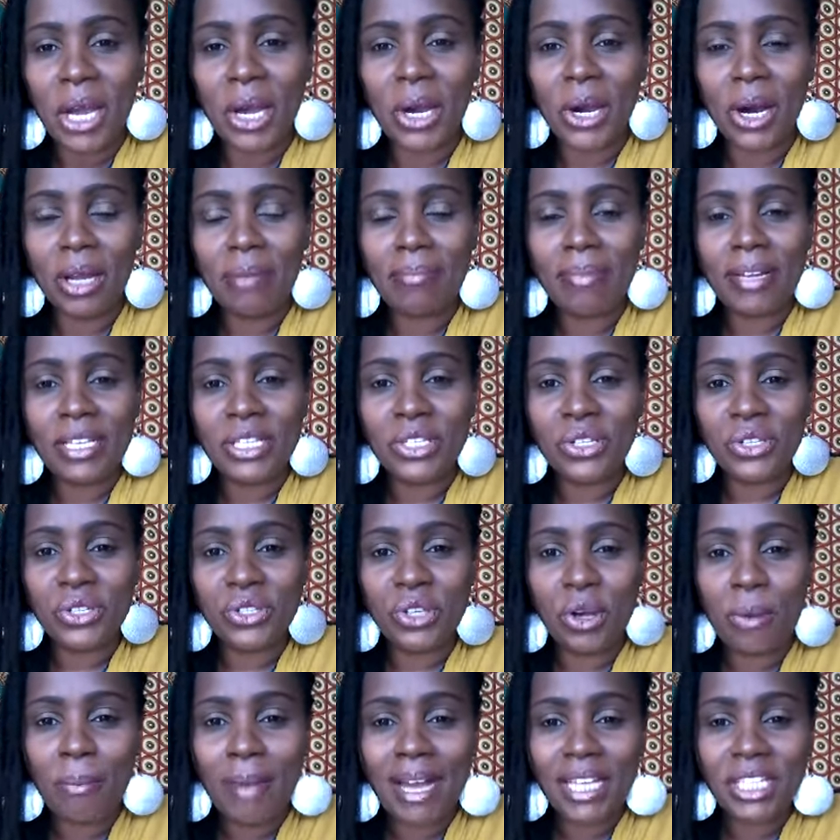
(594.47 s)
God bless you
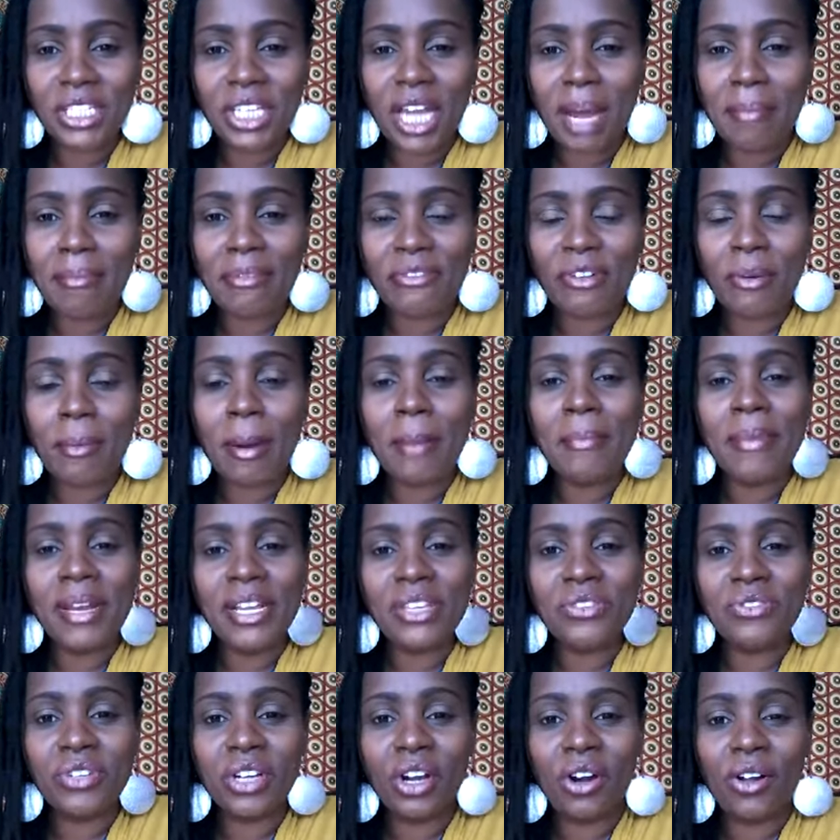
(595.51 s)
so much. I'm from a
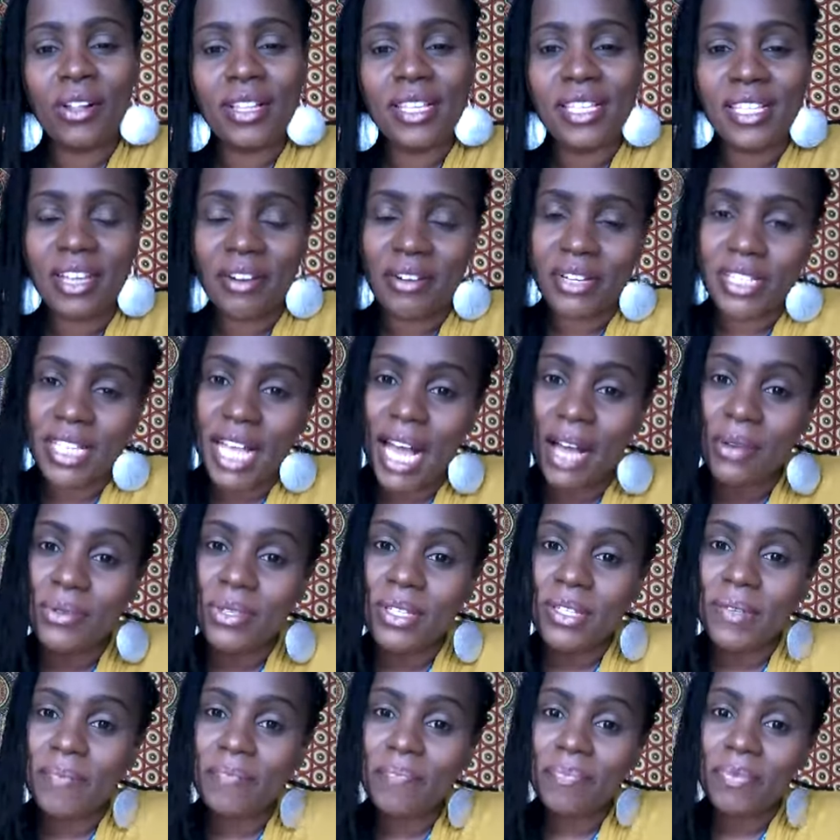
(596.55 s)
ministry called Sarah's
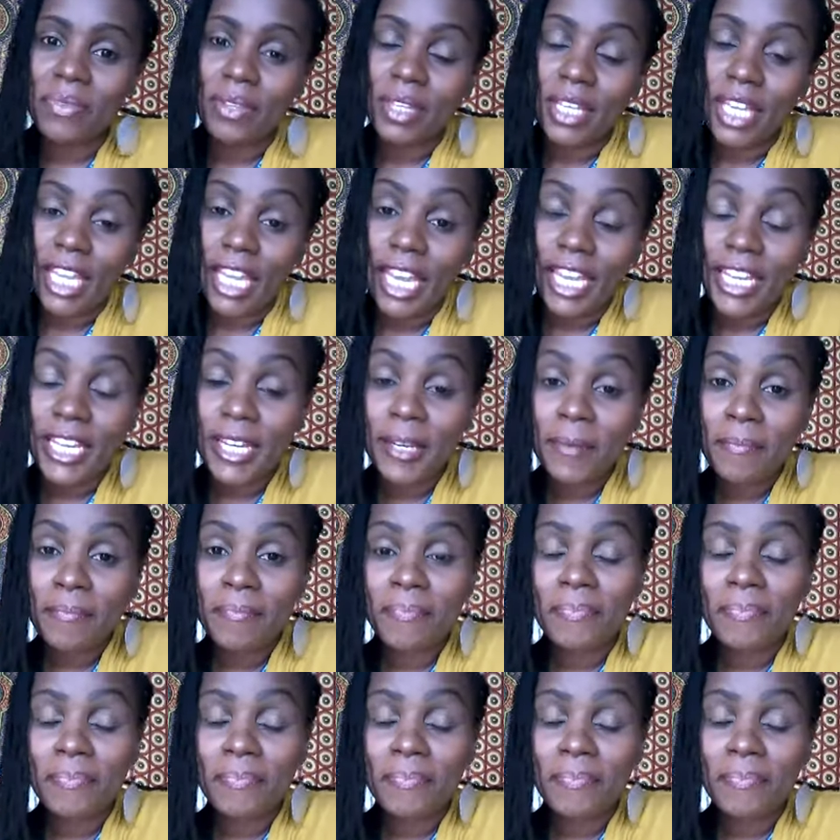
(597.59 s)
House, Kenya,